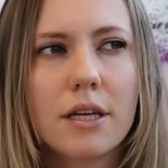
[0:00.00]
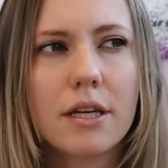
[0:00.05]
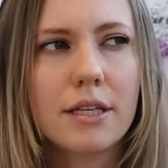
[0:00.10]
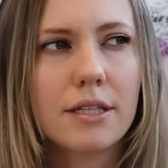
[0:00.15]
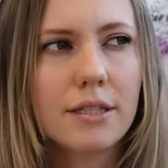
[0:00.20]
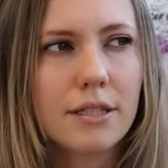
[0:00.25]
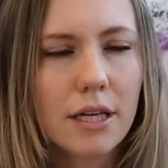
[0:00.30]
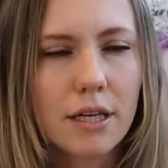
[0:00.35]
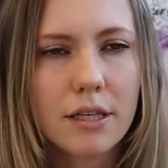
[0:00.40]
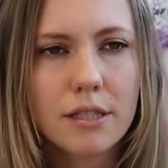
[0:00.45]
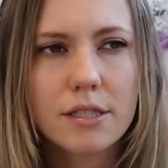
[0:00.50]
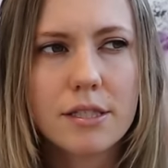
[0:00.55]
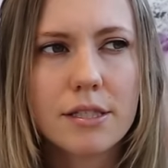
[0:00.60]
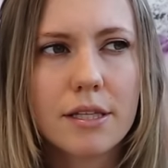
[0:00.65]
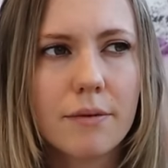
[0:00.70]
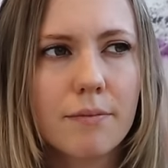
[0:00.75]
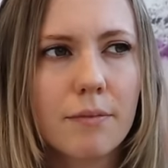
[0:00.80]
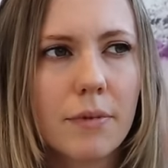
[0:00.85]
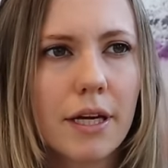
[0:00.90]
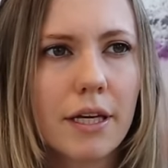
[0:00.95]
it does
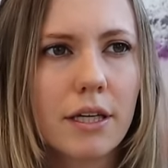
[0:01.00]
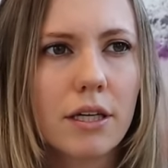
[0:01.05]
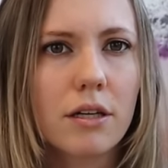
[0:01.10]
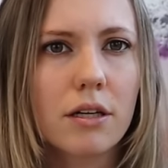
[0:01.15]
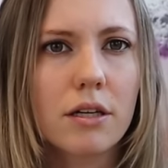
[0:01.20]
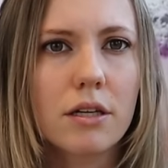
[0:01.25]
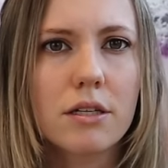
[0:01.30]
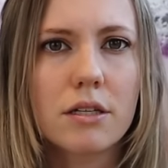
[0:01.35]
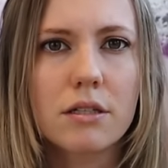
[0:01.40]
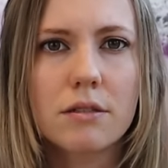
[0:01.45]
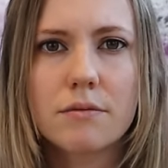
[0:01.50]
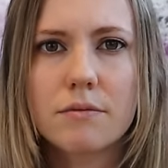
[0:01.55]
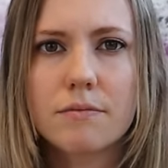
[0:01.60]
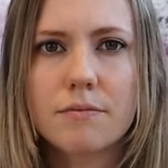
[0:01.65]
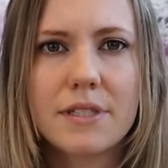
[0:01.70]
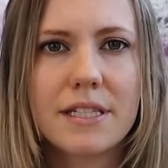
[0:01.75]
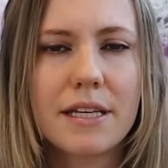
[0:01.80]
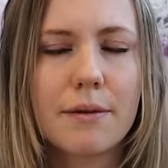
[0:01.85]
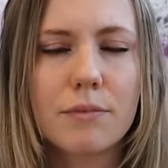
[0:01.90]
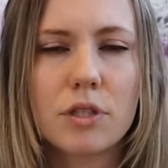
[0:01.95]
seem like your
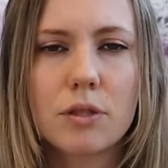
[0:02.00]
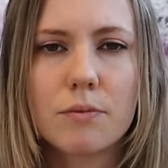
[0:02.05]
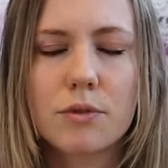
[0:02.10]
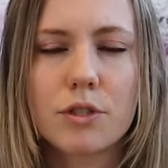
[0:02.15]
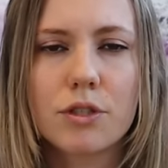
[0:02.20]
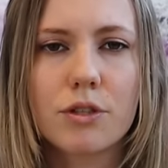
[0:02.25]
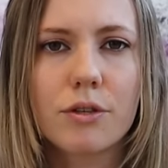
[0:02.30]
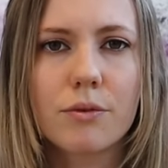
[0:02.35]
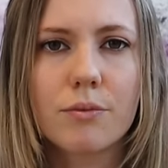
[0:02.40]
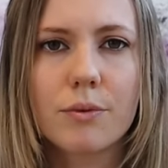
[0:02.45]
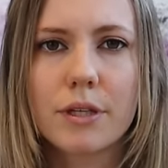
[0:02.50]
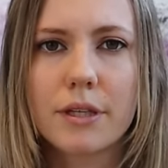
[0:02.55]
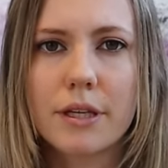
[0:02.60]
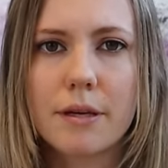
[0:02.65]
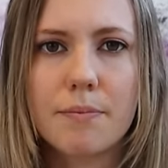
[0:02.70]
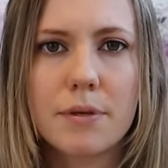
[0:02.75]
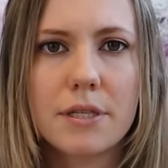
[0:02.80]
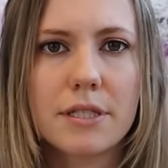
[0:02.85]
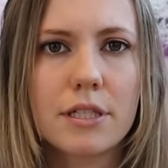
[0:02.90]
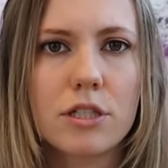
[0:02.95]
symptoms are
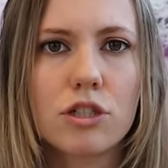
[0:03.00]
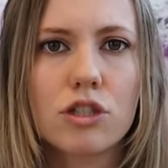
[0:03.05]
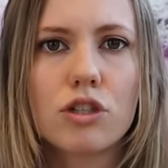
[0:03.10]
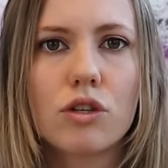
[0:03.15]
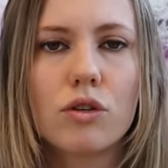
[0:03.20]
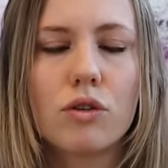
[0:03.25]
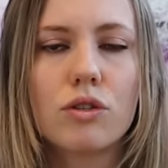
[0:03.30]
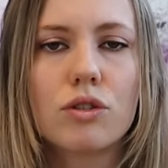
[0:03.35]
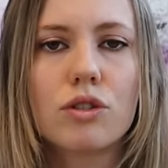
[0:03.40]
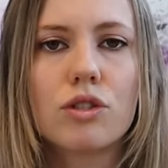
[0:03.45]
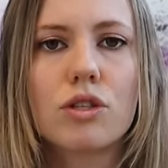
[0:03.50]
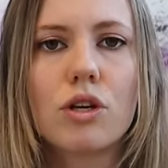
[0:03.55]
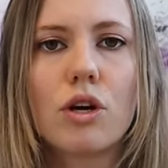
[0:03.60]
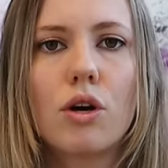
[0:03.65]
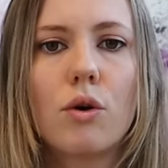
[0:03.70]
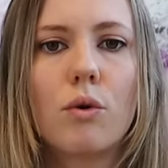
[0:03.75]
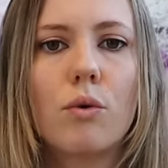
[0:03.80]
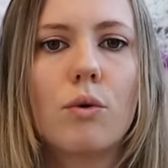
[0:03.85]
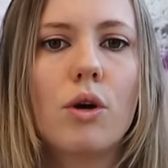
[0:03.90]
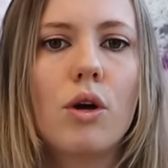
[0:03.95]
really positional,
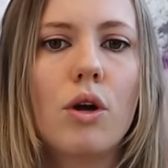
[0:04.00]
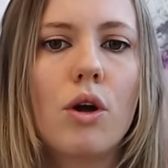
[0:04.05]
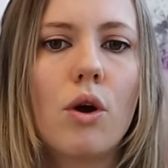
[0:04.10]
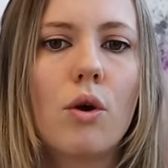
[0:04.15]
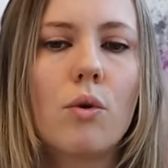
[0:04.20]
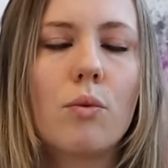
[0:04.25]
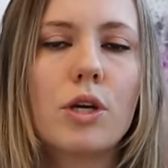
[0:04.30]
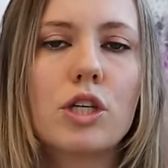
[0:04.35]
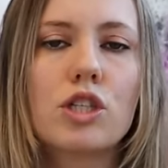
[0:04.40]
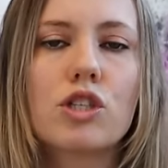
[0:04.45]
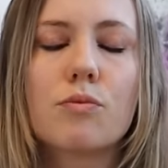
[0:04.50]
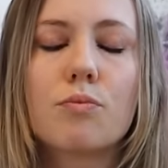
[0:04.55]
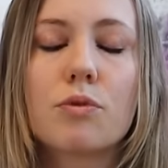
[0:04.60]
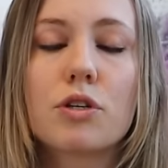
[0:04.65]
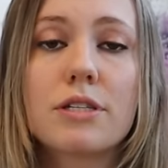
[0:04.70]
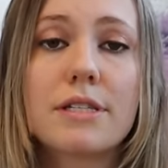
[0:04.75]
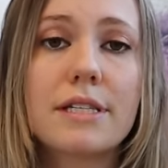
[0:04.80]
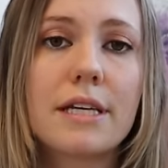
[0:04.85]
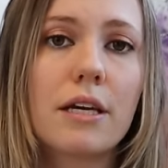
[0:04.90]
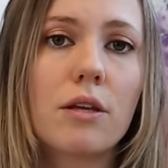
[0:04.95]
so we should
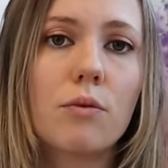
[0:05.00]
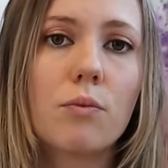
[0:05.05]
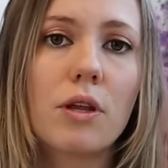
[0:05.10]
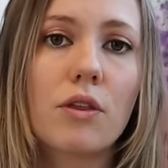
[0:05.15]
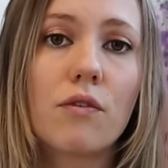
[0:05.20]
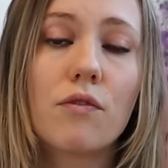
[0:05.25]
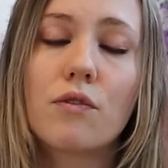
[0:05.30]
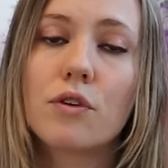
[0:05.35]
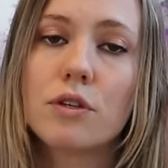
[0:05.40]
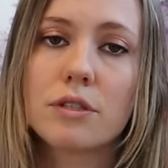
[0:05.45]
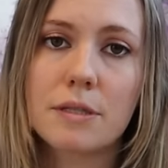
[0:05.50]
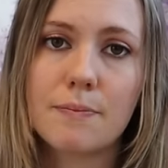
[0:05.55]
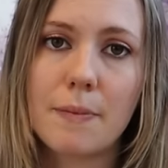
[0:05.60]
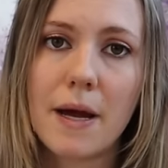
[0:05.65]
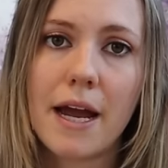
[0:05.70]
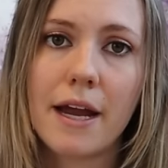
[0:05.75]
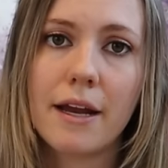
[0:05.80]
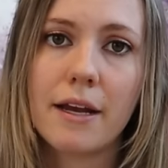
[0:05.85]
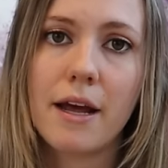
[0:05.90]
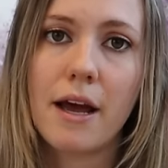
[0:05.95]
proceed with a full
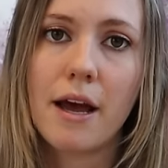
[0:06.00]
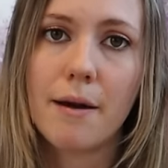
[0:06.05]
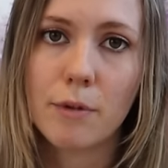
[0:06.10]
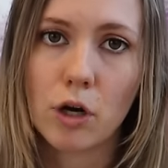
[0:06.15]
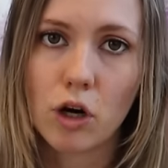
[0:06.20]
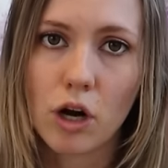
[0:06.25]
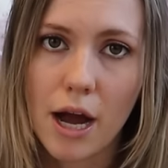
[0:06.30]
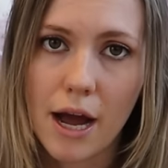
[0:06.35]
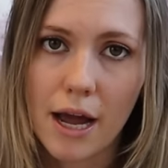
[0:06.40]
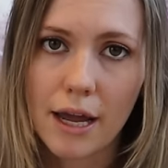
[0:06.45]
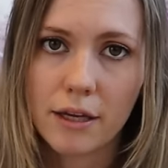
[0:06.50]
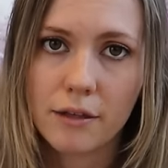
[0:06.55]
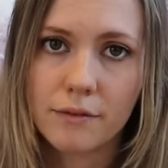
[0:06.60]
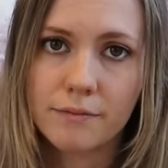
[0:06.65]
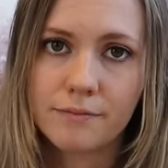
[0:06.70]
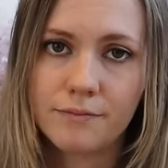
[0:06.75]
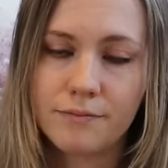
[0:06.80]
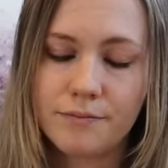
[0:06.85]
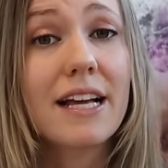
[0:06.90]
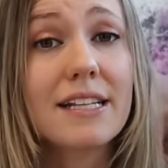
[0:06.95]
spine MRI.
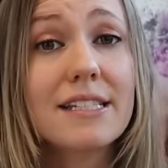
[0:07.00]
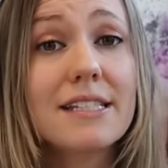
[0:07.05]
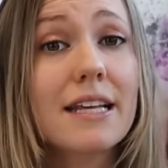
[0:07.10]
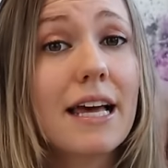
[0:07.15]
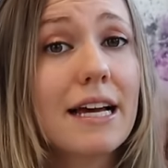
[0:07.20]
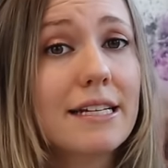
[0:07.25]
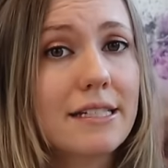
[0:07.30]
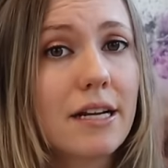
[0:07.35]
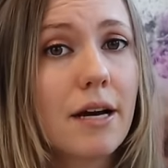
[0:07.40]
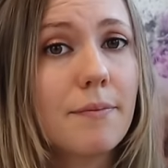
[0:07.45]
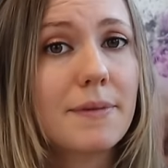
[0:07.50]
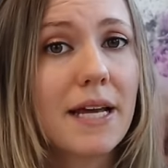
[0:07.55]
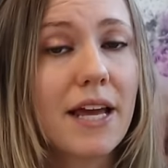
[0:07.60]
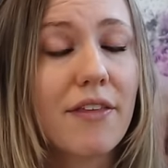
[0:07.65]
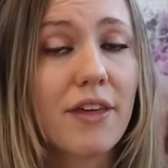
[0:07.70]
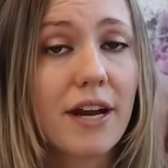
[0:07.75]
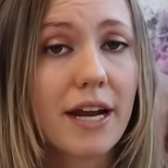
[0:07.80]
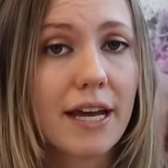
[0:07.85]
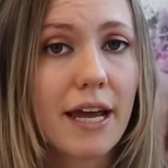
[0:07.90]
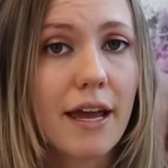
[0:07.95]
That's the last
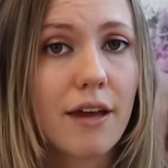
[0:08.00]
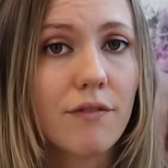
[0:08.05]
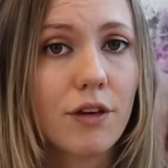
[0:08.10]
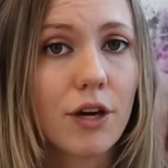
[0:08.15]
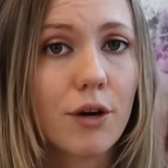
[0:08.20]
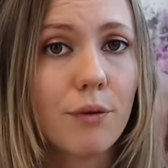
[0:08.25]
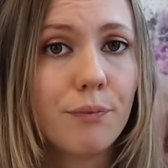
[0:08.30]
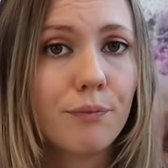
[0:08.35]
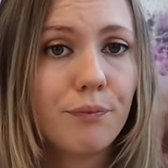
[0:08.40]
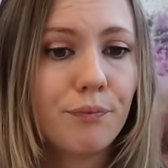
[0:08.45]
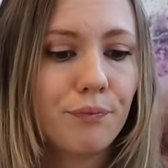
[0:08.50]
update that I gave you.